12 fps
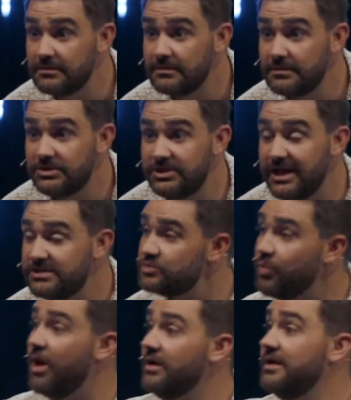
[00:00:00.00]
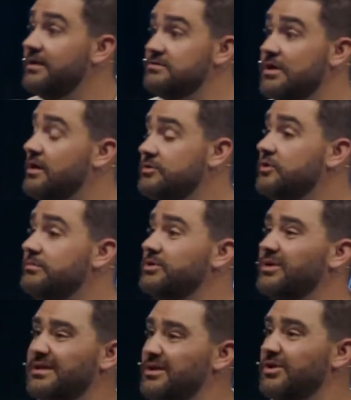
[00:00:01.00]
She can't just walk in and talk to him and do
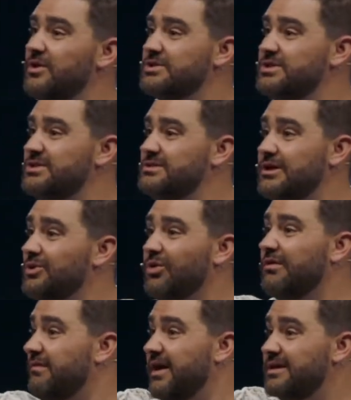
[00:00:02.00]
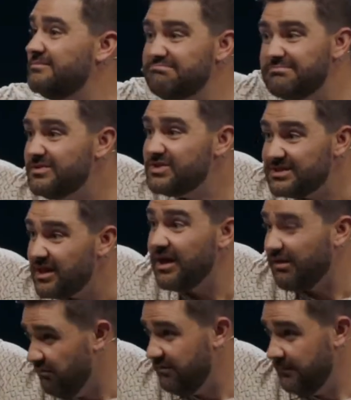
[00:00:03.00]
anything. No, she's just a glorified
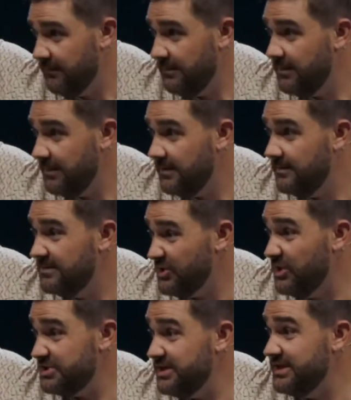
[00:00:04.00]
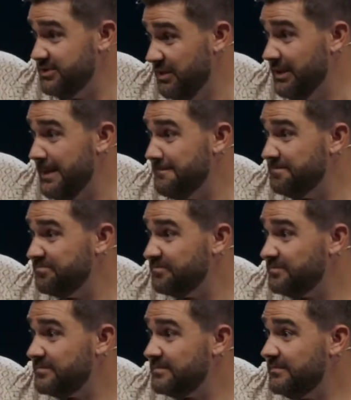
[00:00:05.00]
slave. That's all she is, really.
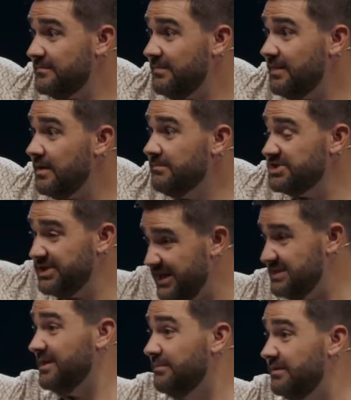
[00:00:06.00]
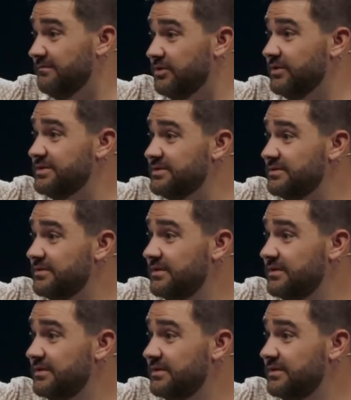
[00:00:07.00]
But she has some influence.